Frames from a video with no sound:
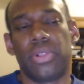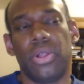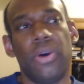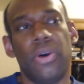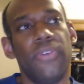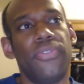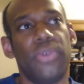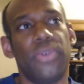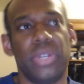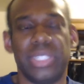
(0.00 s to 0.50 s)

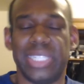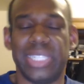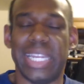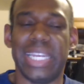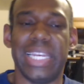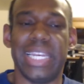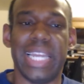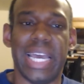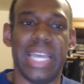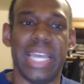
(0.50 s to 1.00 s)
Clone Force
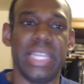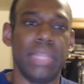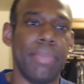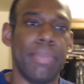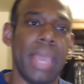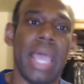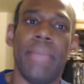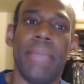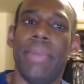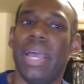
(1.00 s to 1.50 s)
99, the
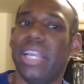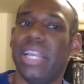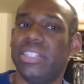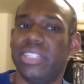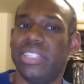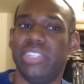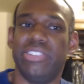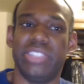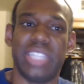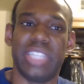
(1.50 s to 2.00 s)
Bad Batch,
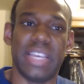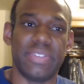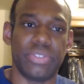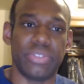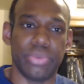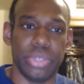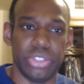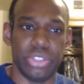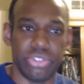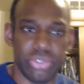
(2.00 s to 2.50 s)
they just have
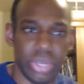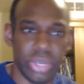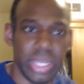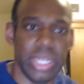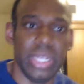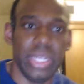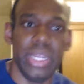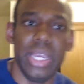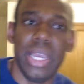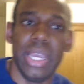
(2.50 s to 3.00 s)
to
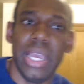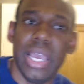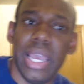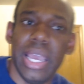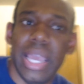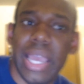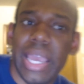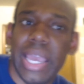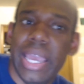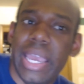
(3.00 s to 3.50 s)
retreat
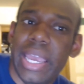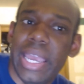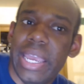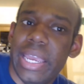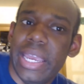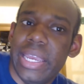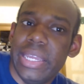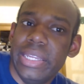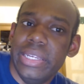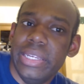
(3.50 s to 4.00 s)

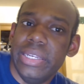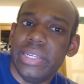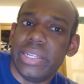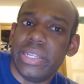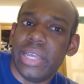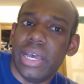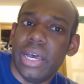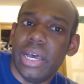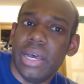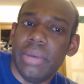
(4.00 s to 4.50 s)

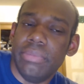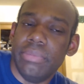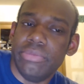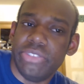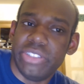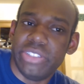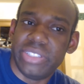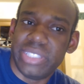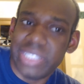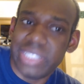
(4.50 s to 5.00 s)
and um,
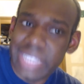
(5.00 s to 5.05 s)
just